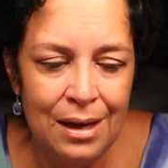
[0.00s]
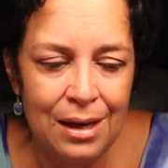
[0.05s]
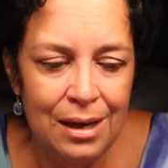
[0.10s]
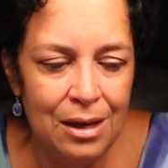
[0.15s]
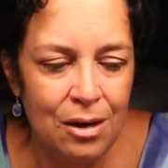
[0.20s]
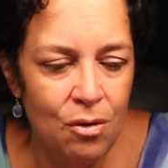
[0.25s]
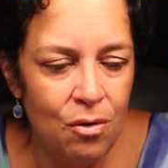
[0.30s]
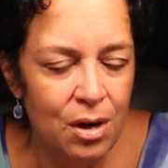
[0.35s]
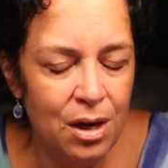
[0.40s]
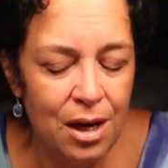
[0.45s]

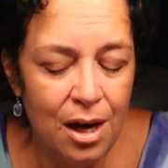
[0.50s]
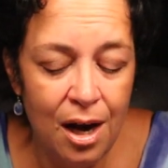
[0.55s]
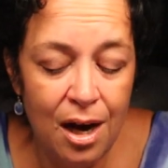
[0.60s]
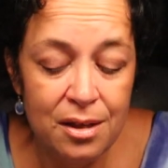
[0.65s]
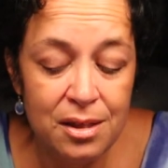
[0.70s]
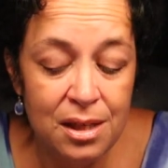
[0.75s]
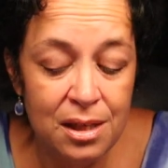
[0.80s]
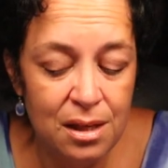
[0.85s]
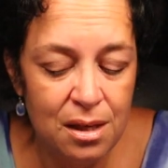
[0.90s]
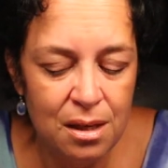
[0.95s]
you know, it
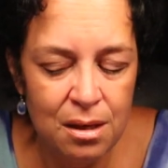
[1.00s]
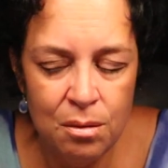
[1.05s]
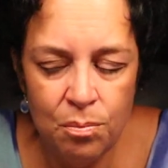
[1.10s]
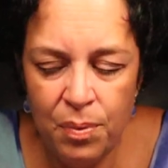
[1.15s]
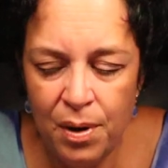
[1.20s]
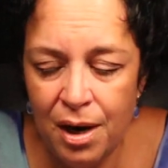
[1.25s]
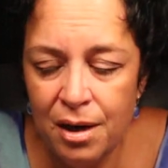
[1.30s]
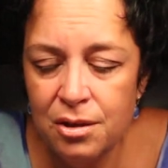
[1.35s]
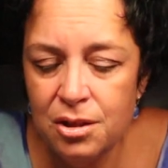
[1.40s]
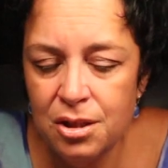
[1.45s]
causes a
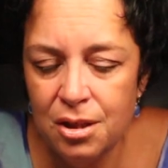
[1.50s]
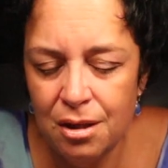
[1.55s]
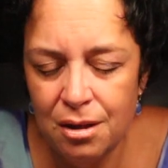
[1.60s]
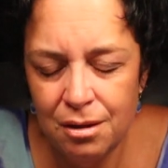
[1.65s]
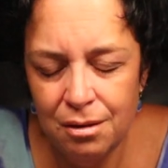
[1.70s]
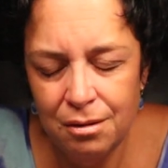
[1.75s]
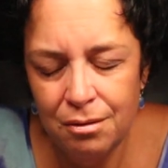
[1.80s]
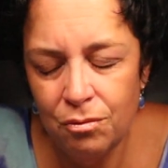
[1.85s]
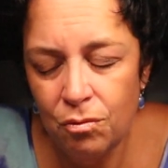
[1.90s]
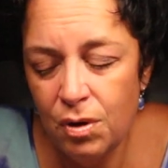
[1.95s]
departure.
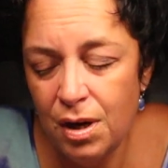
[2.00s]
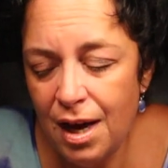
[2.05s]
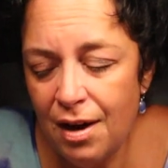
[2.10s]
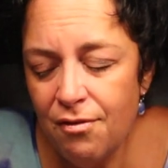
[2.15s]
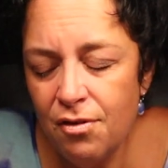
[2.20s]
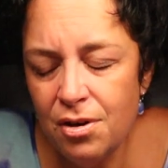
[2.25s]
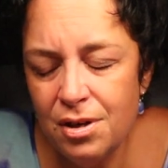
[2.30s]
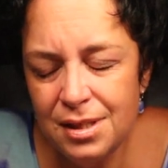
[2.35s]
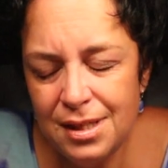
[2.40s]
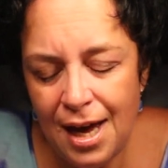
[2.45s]

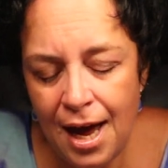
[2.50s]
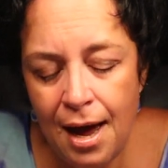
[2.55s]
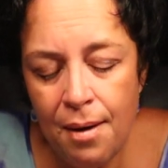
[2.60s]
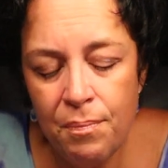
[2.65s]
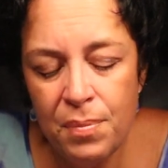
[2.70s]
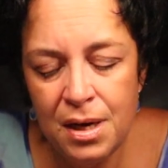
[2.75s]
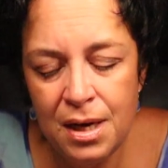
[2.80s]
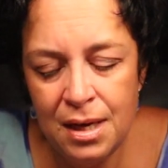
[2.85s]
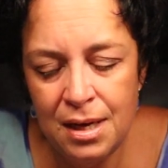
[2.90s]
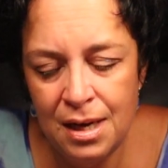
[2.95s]
Whatever is
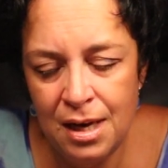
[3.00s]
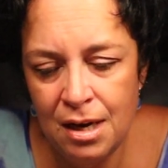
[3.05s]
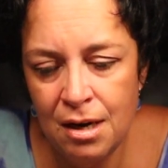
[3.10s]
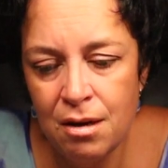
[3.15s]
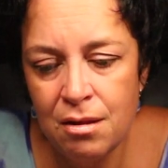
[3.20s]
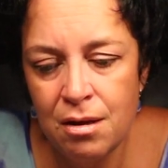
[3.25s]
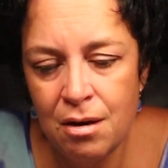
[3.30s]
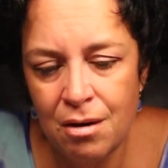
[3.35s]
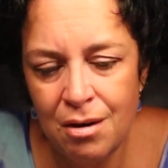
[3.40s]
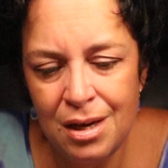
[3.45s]
happening
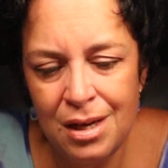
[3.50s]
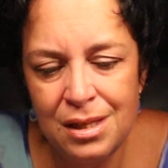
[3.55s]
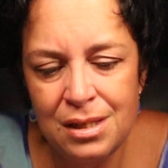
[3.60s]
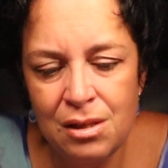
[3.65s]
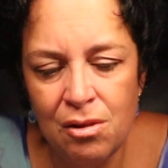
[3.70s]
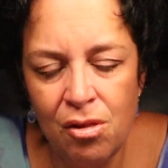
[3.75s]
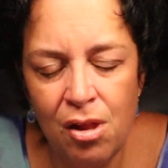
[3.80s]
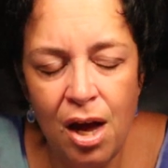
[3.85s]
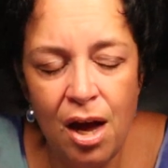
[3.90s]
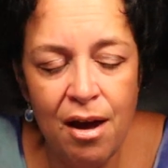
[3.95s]
here, there is
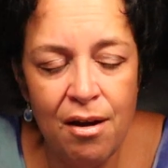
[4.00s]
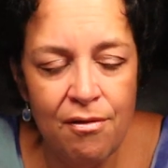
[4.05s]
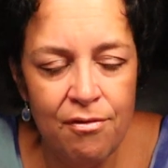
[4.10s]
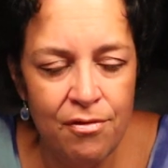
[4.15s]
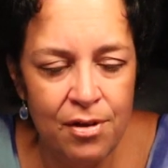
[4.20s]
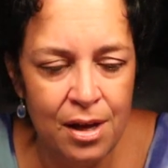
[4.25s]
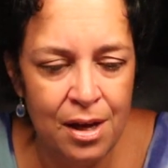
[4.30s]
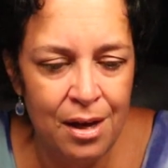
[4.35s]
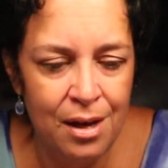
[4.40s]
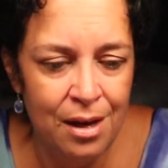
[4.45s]

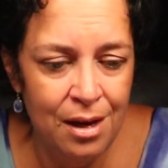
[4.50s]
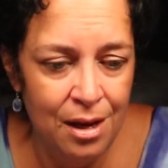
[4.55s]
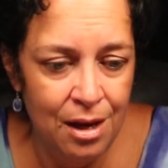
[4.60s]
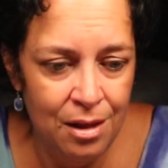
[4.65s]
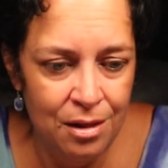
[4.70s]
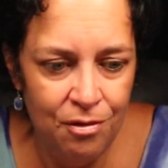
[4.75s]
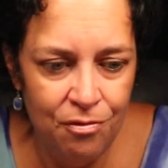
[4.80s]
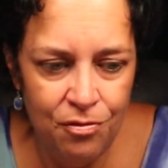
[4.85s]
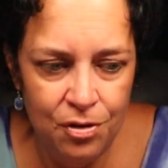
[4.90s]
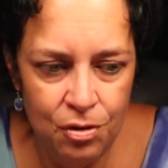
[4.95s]
love
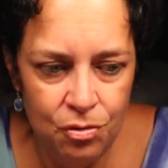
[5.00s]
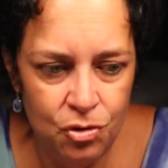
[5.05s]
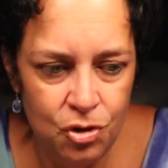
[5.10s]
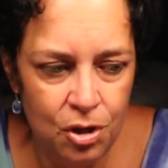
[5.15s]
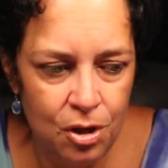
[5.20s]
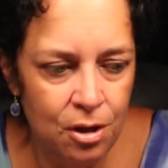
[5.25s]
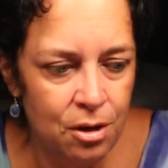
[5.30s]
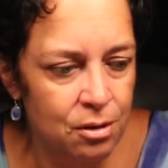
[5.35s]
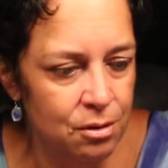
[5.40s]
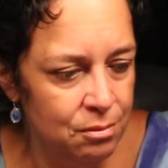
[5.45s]
in the
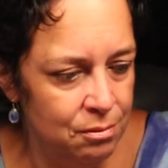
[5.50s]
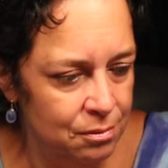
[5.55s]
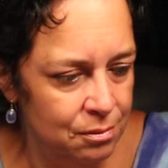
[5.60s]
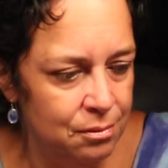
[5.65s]
future.